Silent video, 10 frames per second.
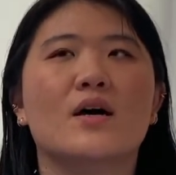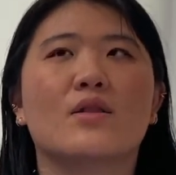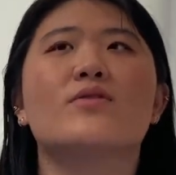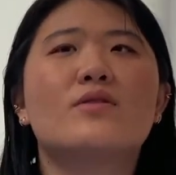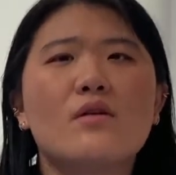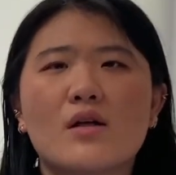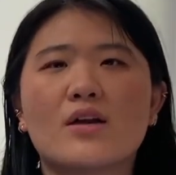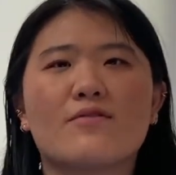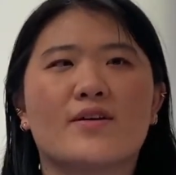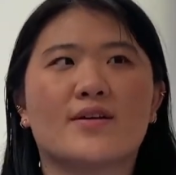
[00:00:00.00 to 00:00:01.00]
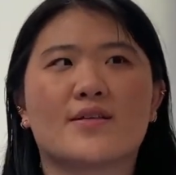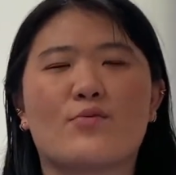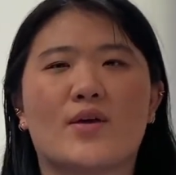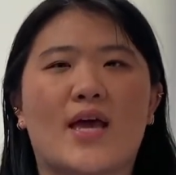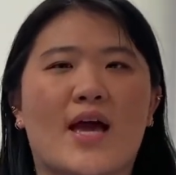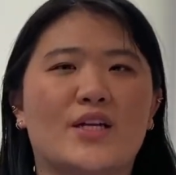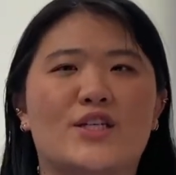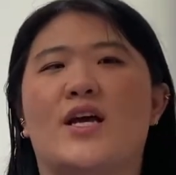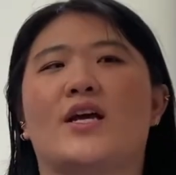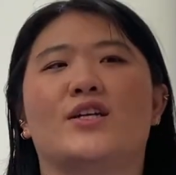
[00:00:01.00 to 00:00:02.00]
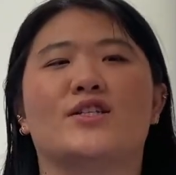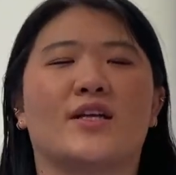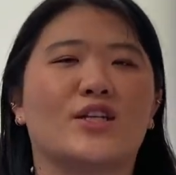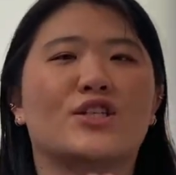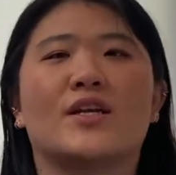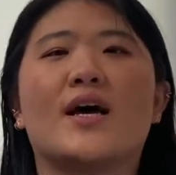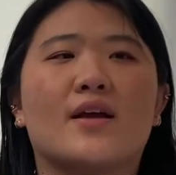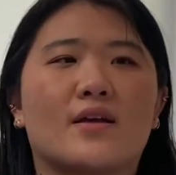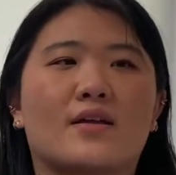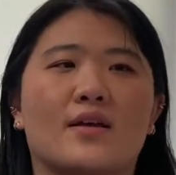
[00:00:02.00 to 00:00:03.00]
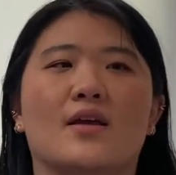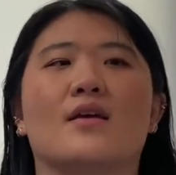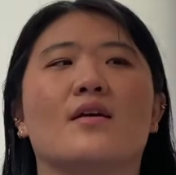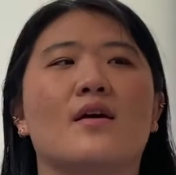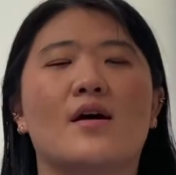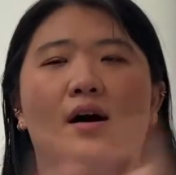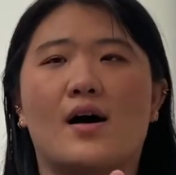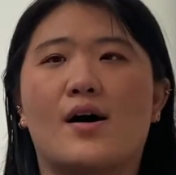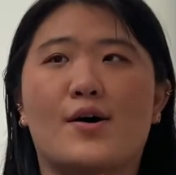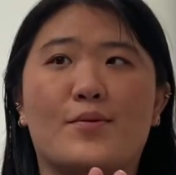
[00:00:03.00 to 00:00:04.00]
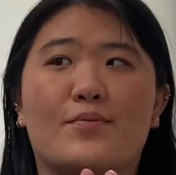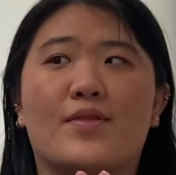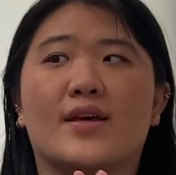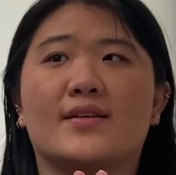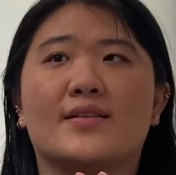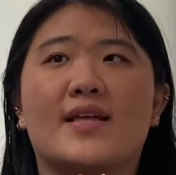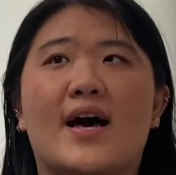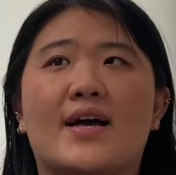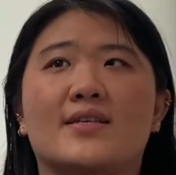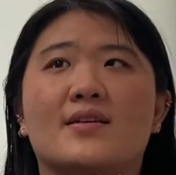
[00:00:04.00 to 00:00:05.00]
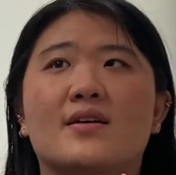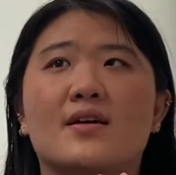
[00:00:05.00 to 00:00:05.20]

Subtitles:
those are a lot of things that we can't change, like genetically, things that